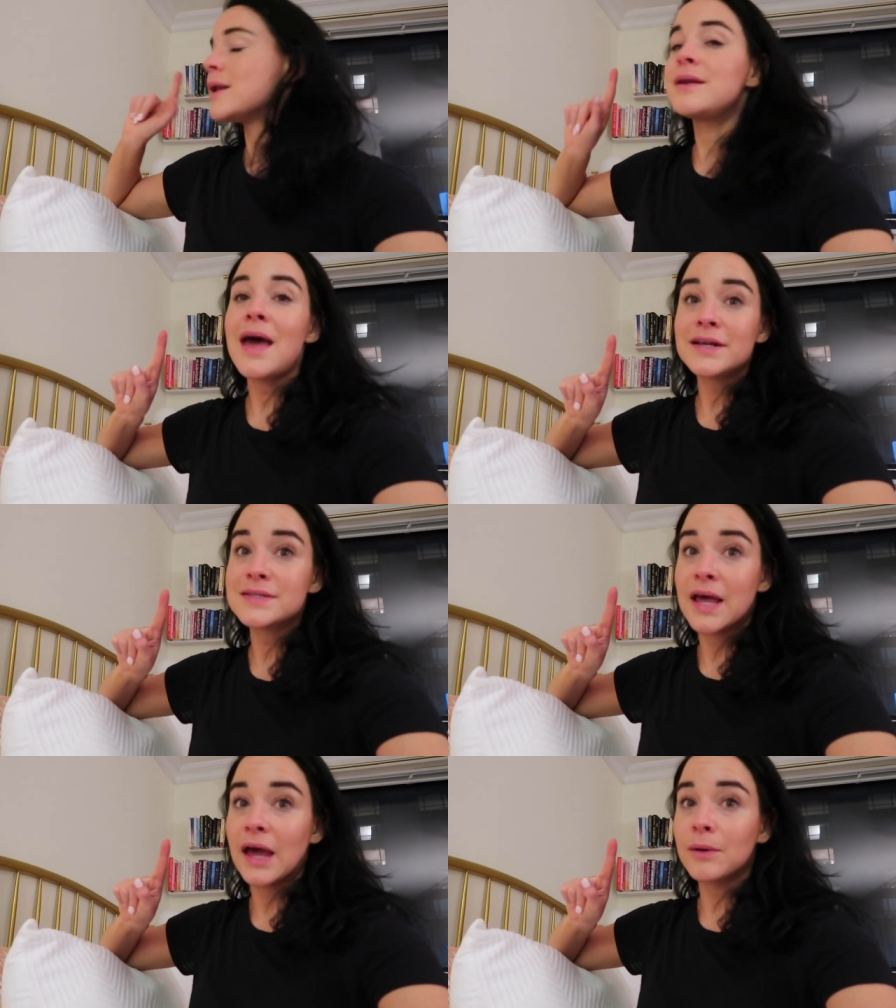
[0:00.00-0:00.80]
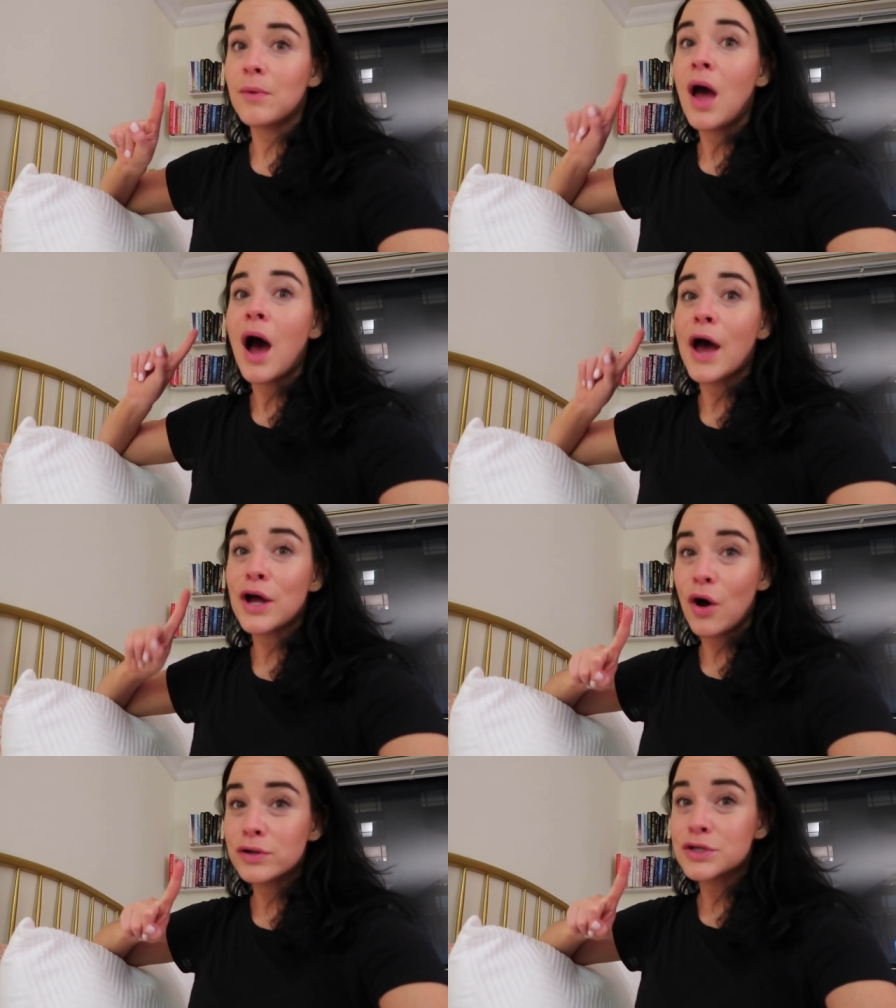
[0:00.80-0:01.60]
Next thing,
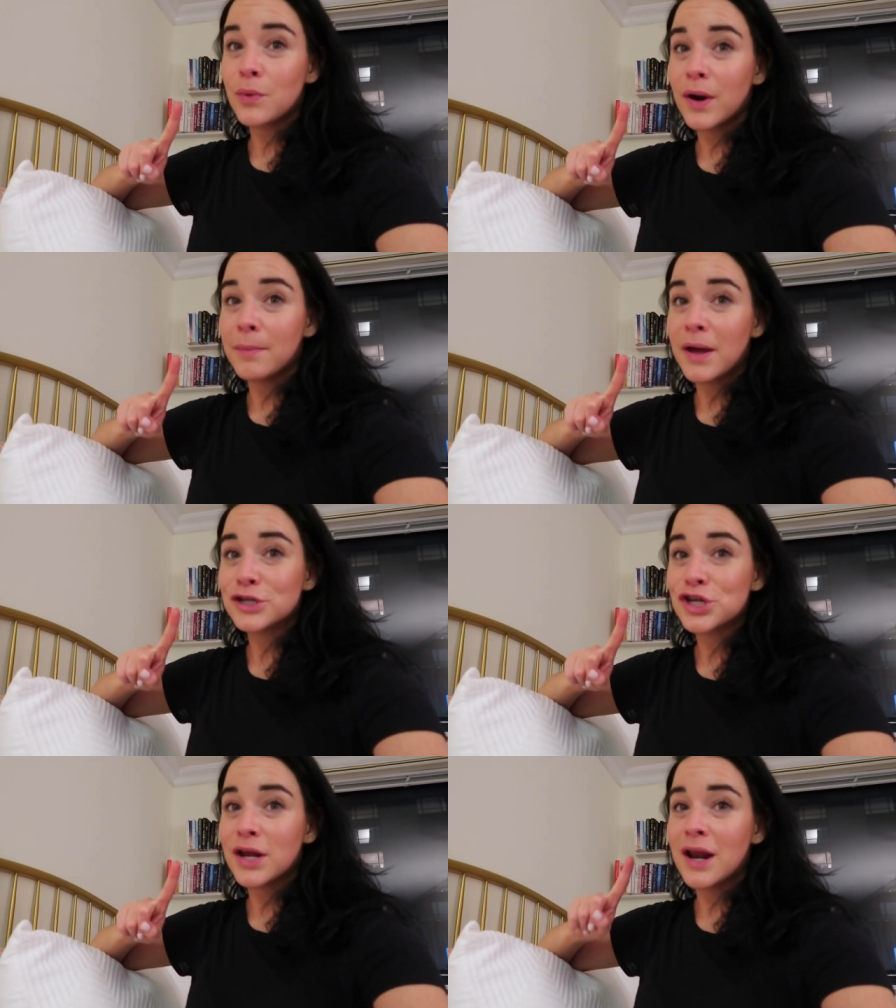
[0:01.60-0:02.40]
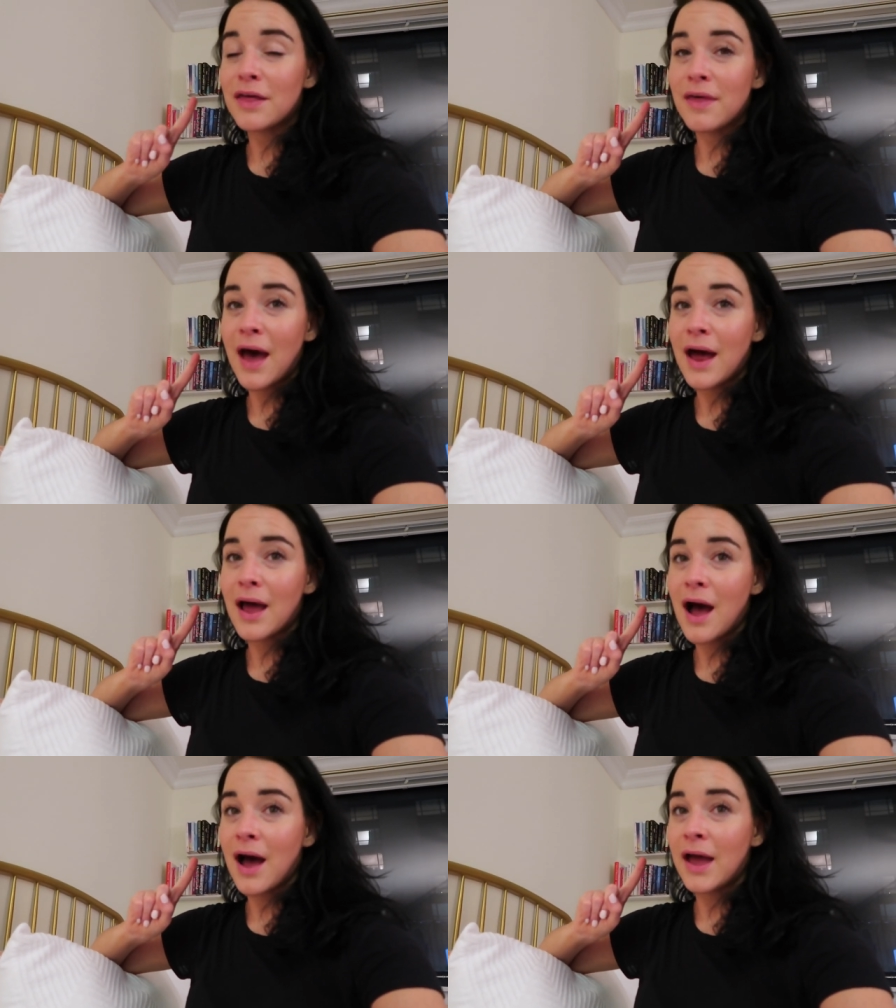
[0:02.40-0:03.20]
I also wanna mention that
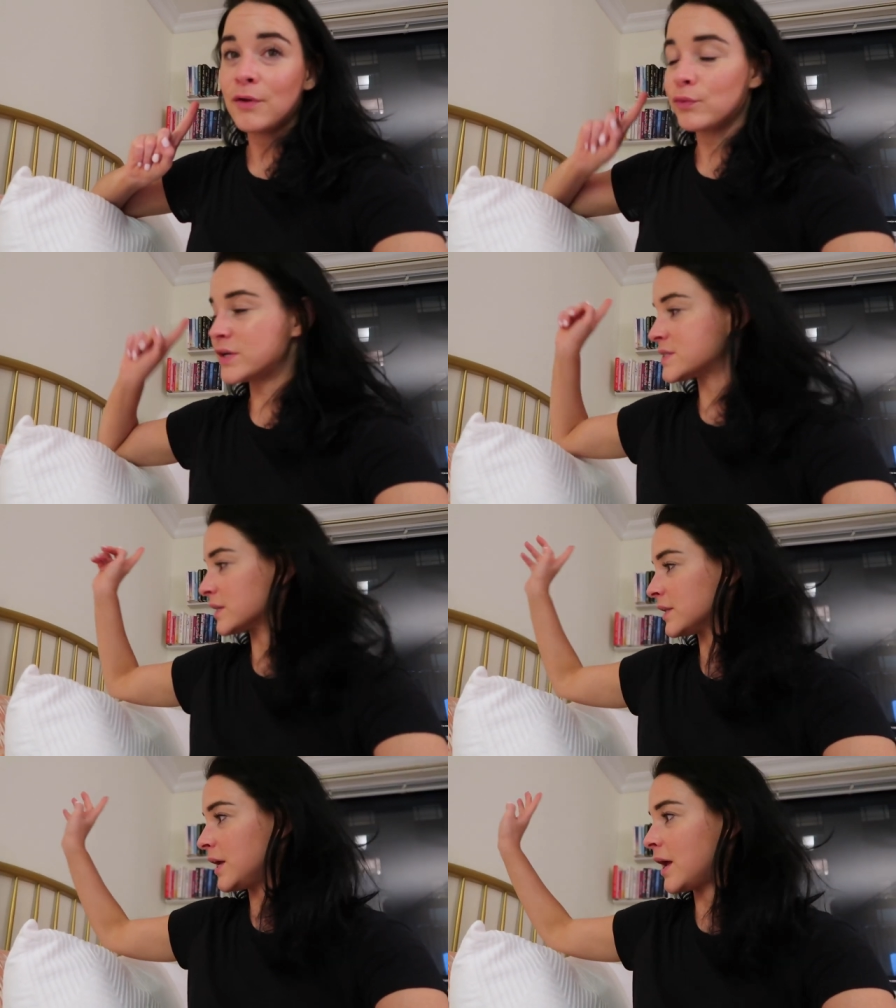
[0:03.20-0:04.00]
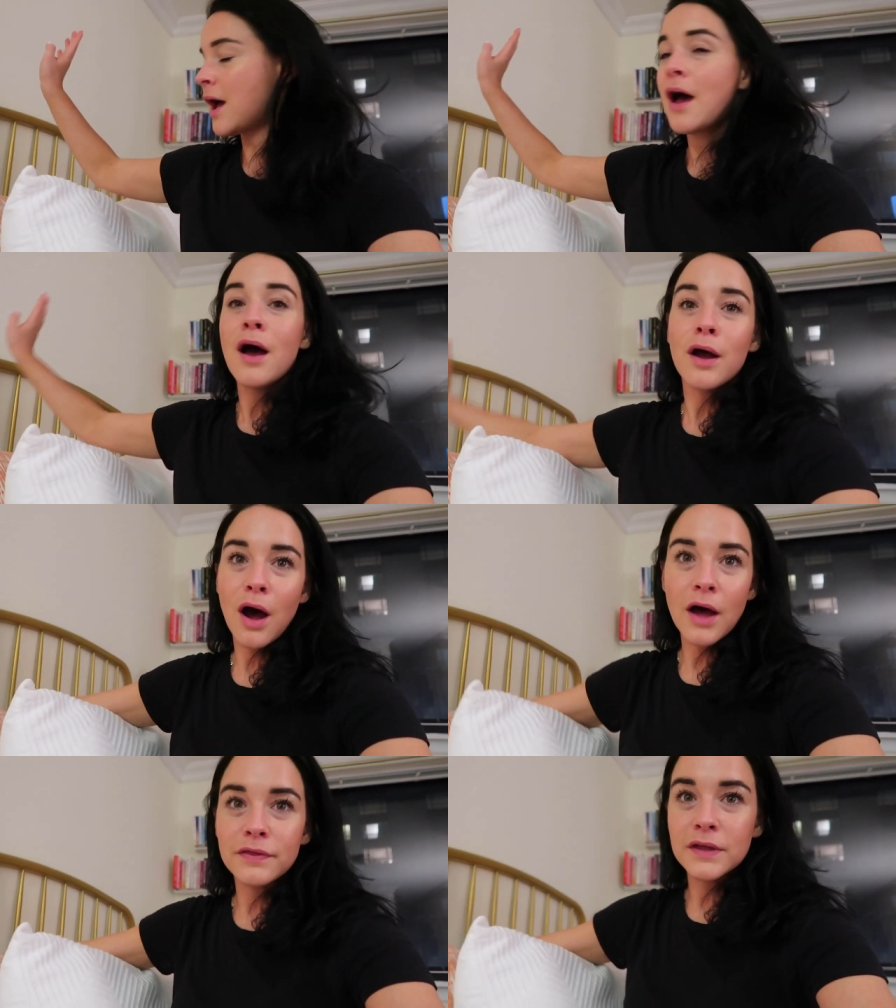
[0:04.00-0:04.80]
I recently
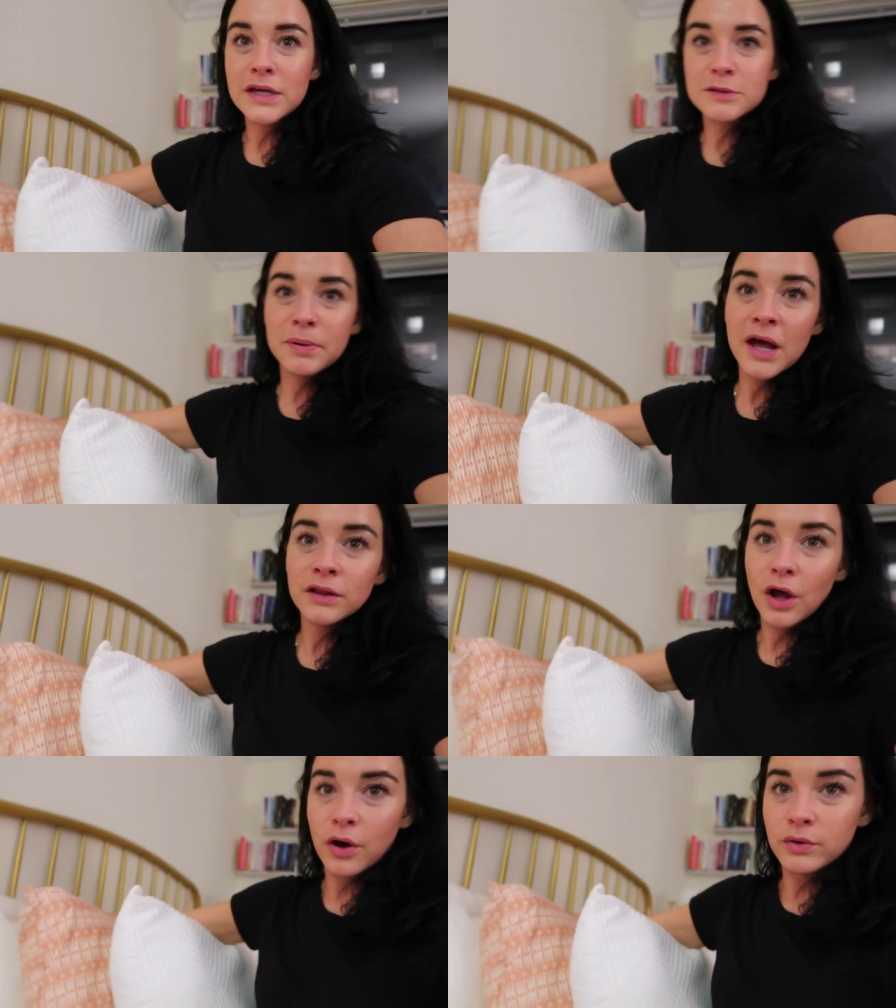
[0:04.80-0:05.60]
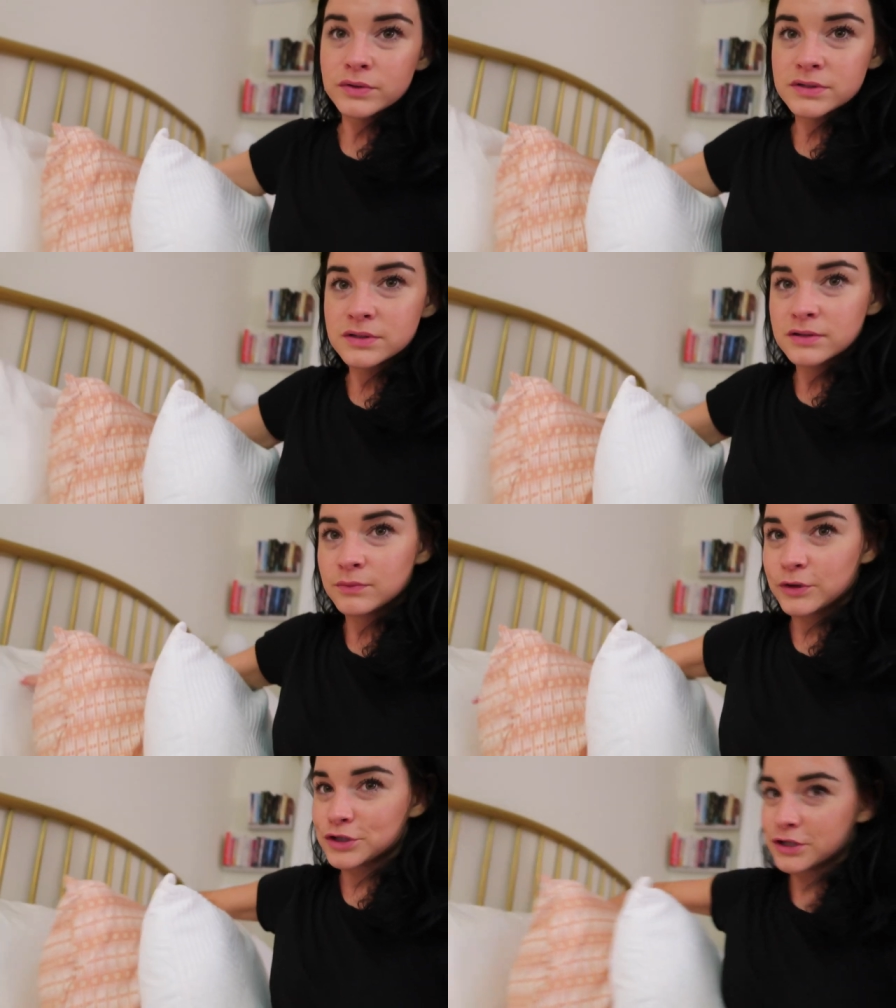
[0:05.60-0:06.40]
got these pillows
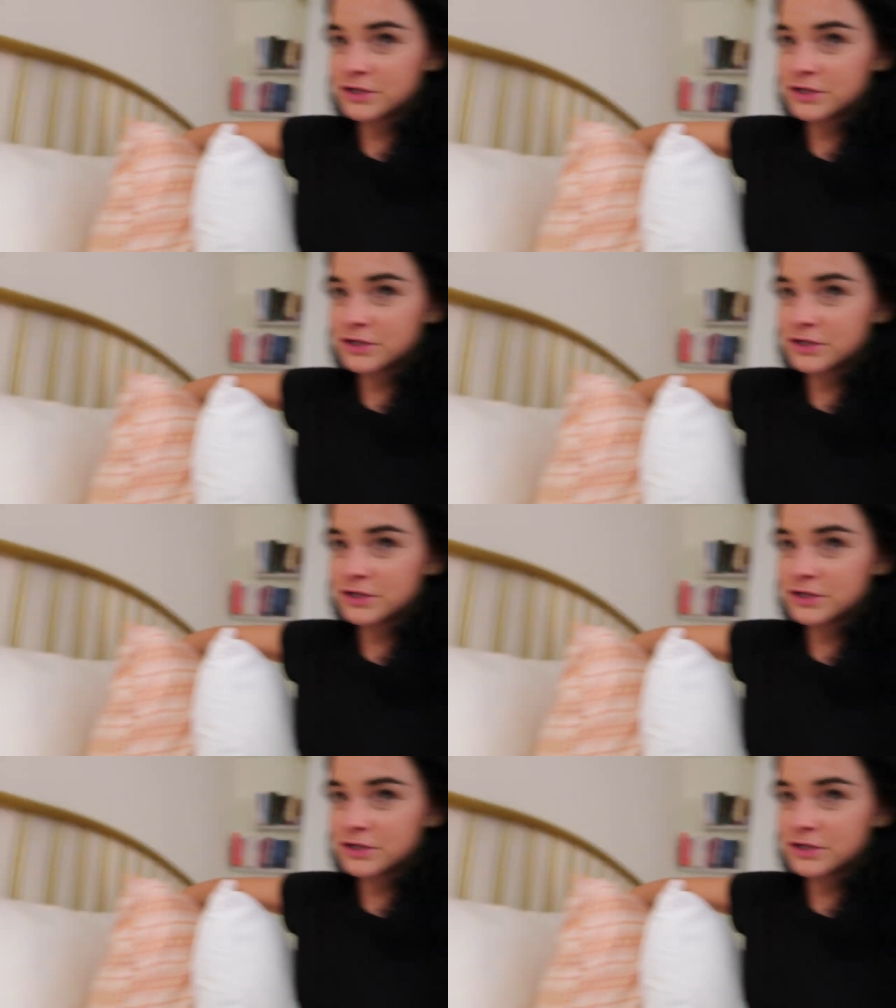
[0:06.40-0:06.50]
which